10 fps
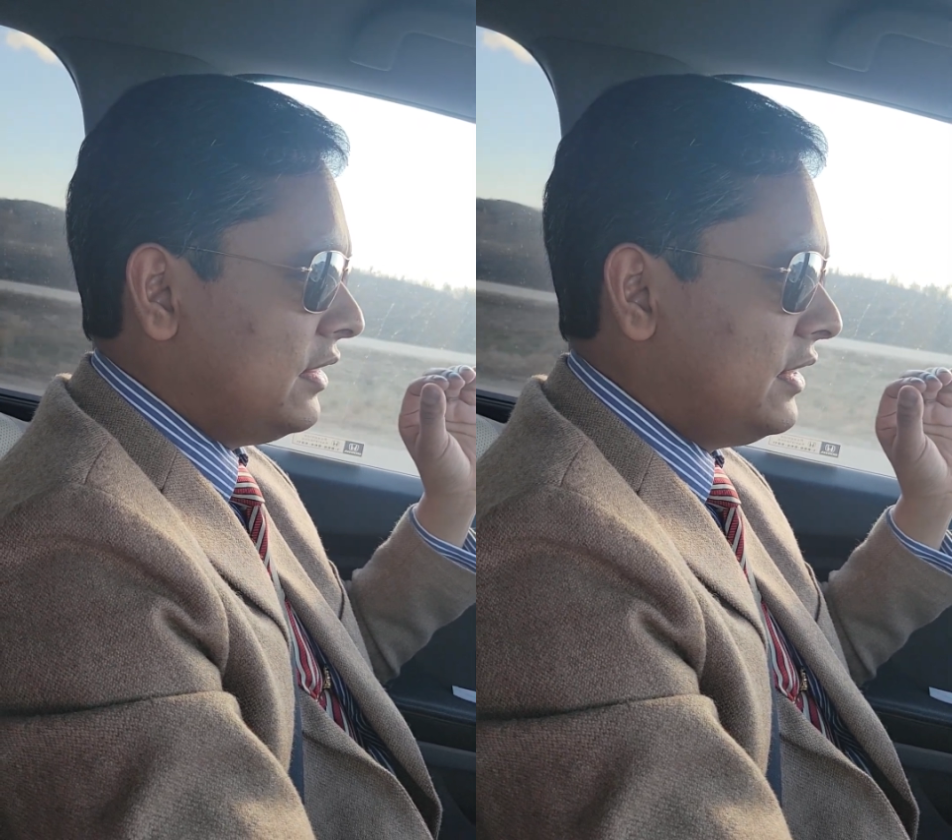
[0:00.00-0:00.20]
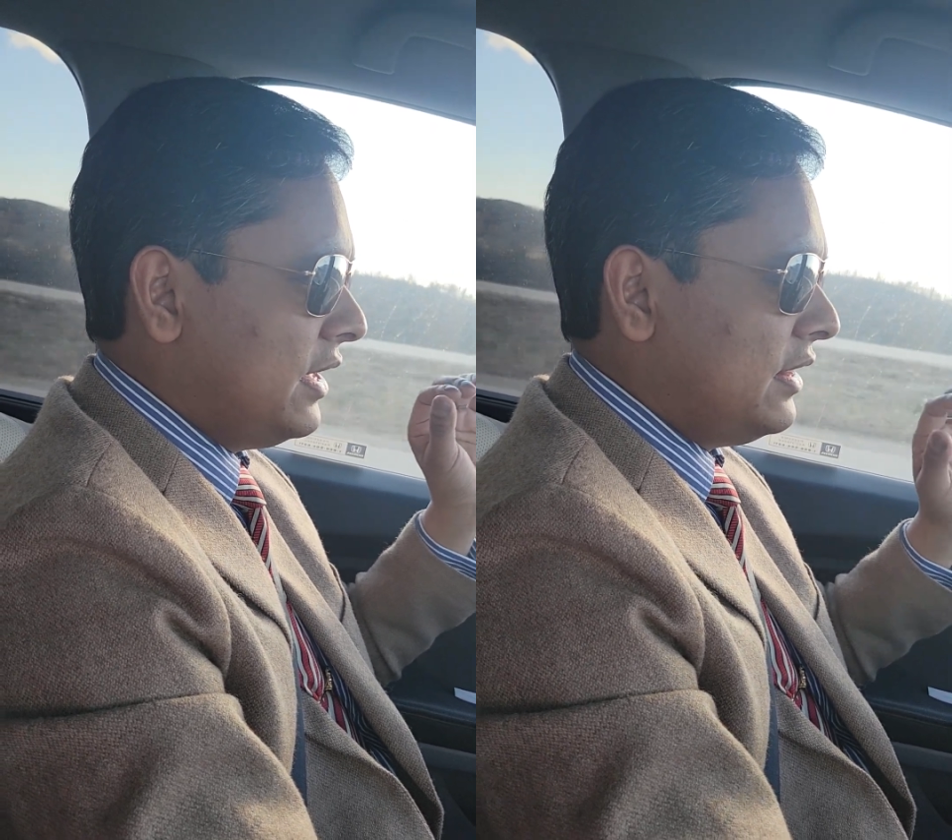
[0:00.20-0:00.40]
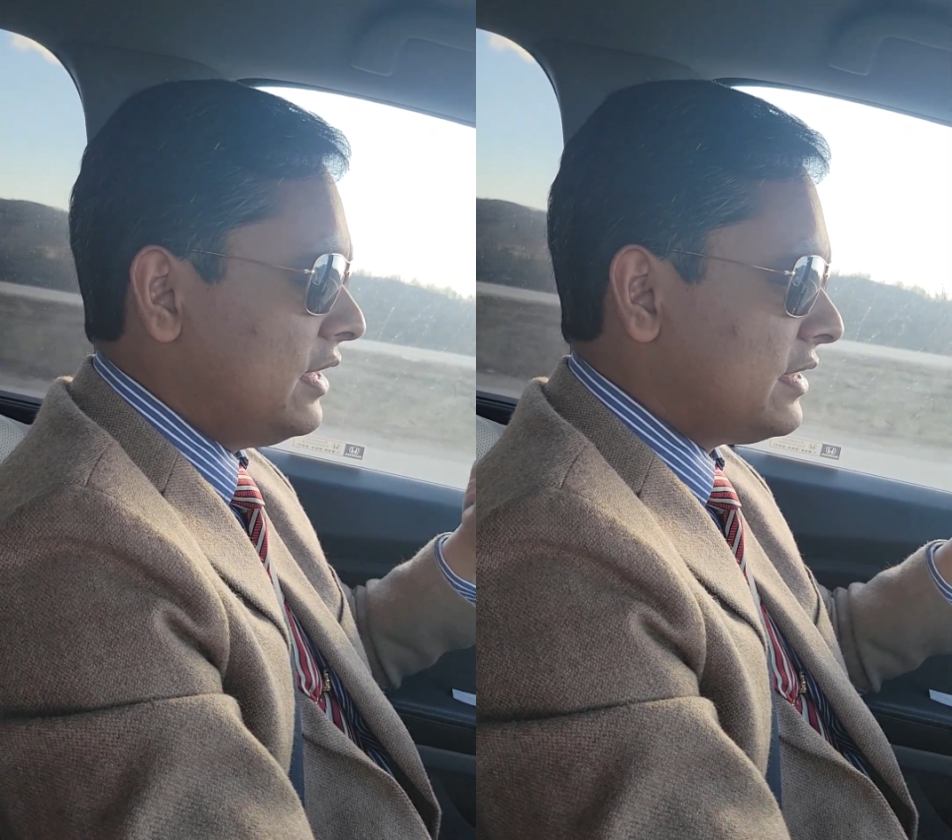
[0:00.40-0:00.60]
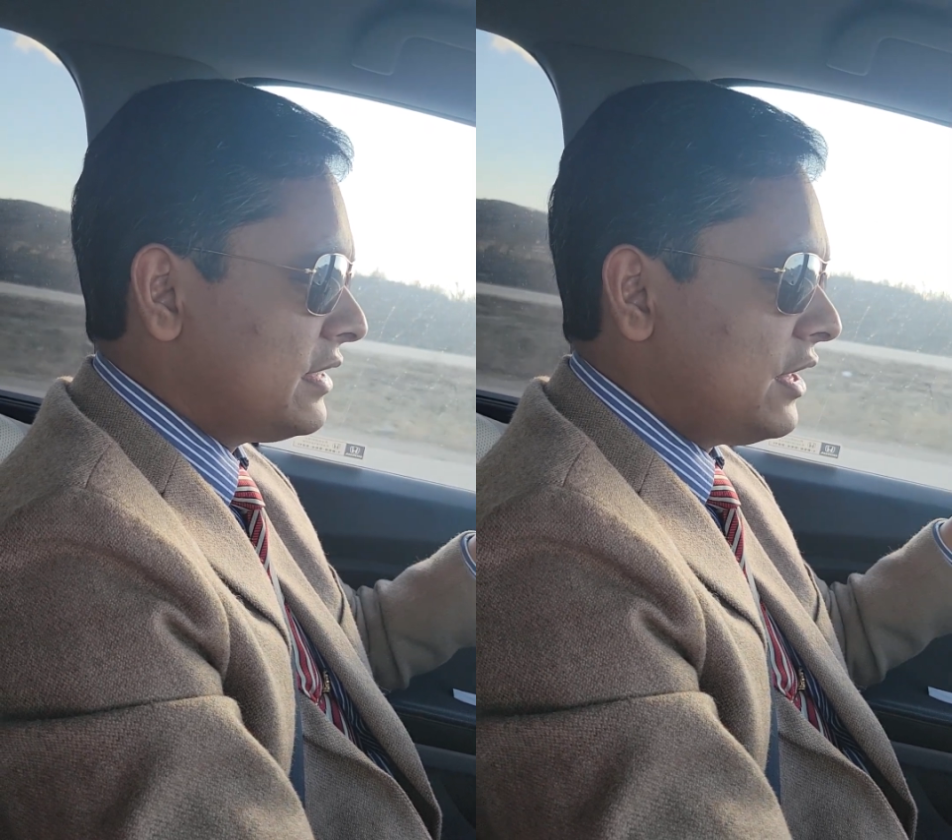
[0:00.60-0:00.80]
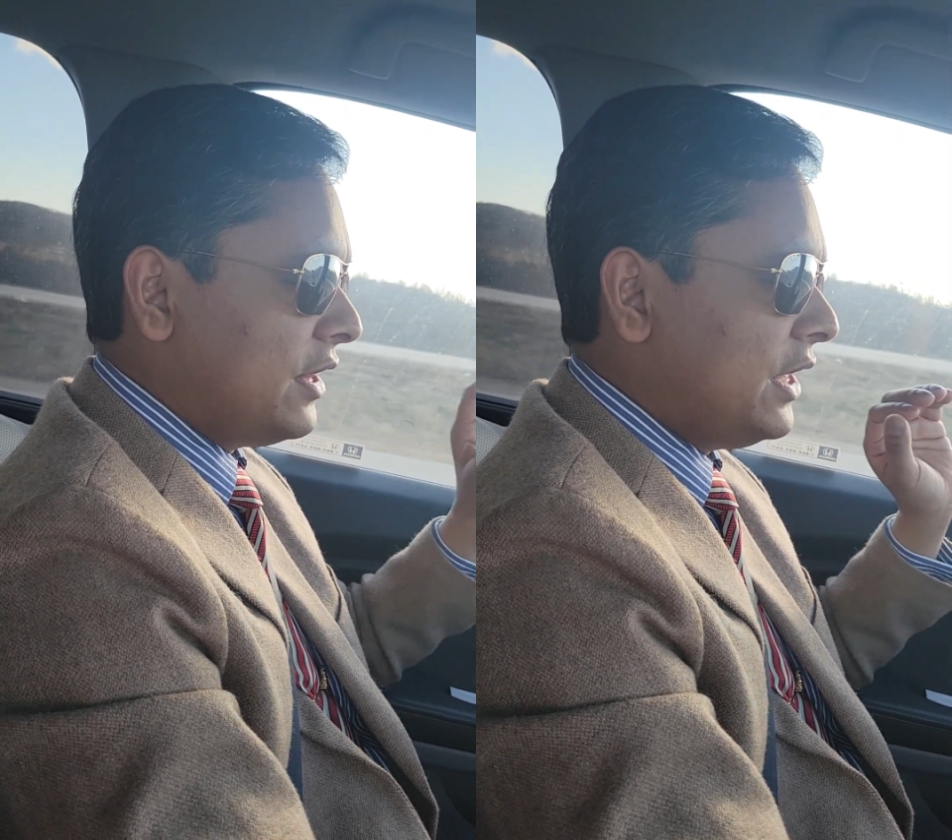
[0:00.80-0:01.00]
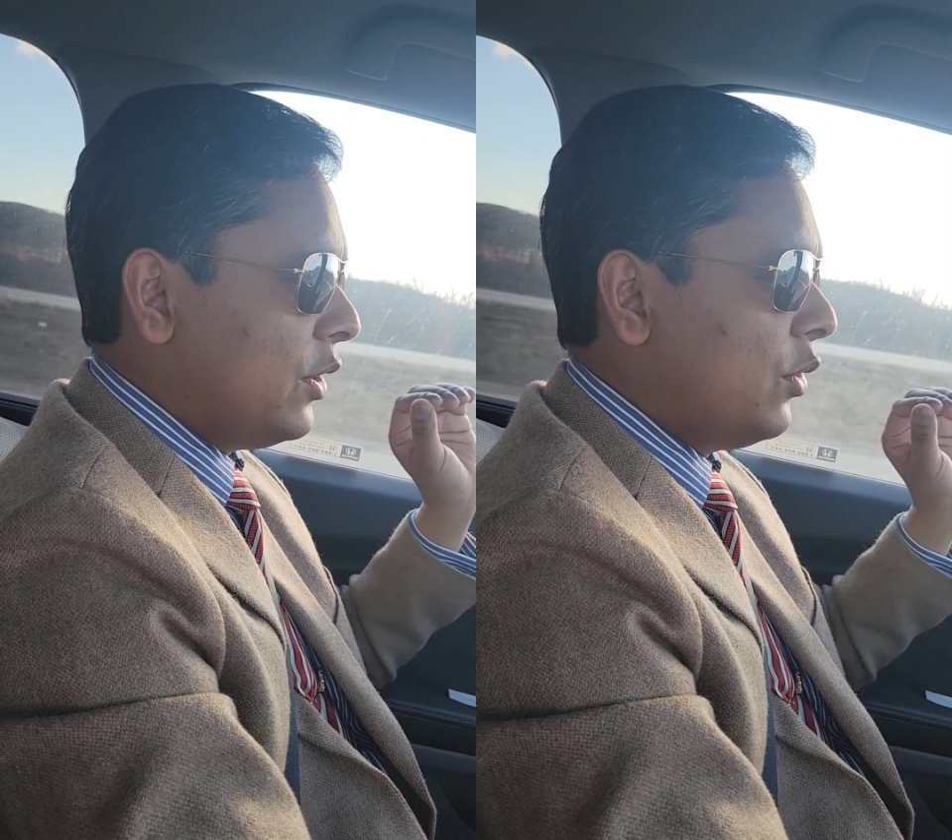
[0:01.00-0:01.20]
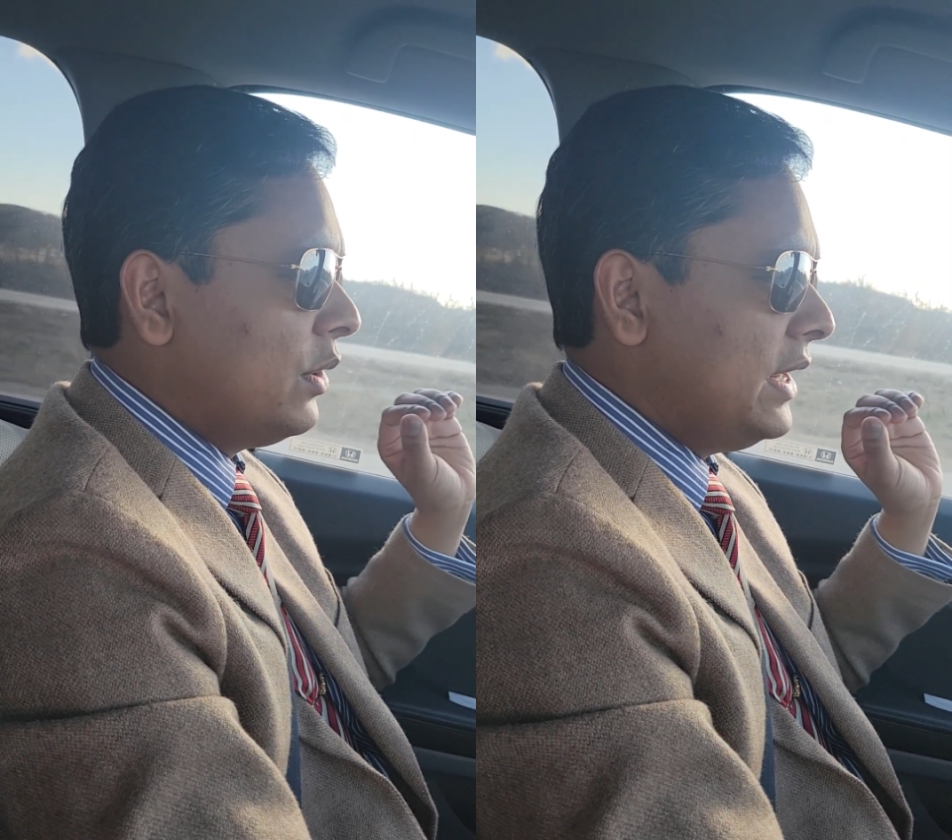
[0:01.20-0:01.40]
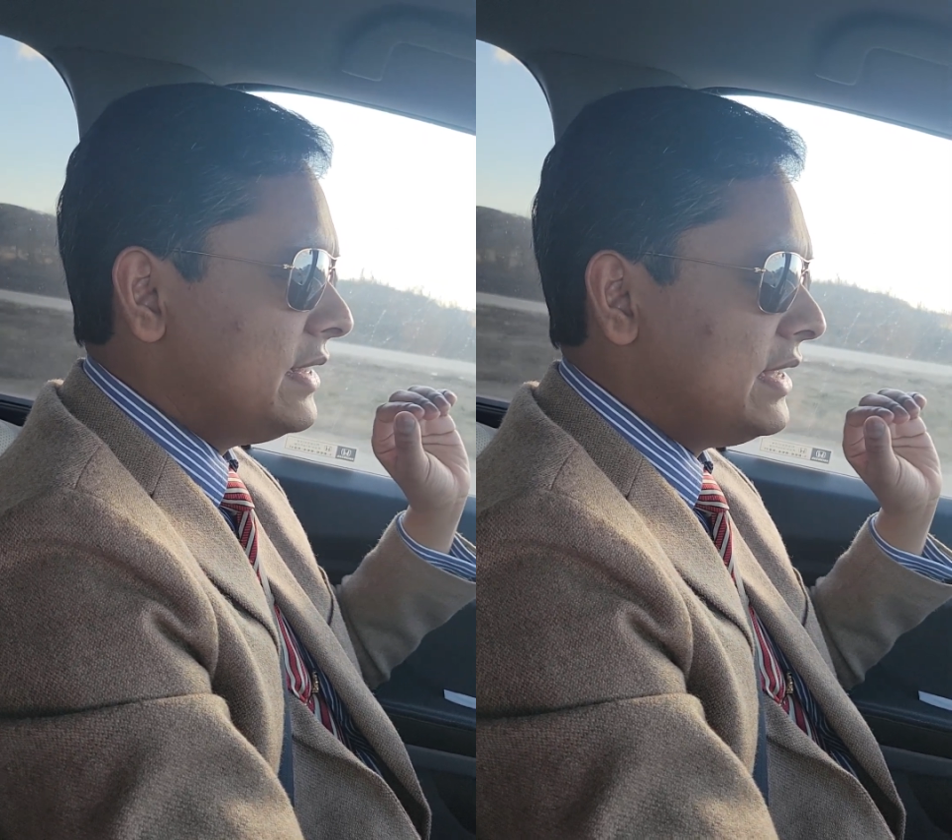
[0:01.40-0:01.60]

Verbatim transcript: th this is not the only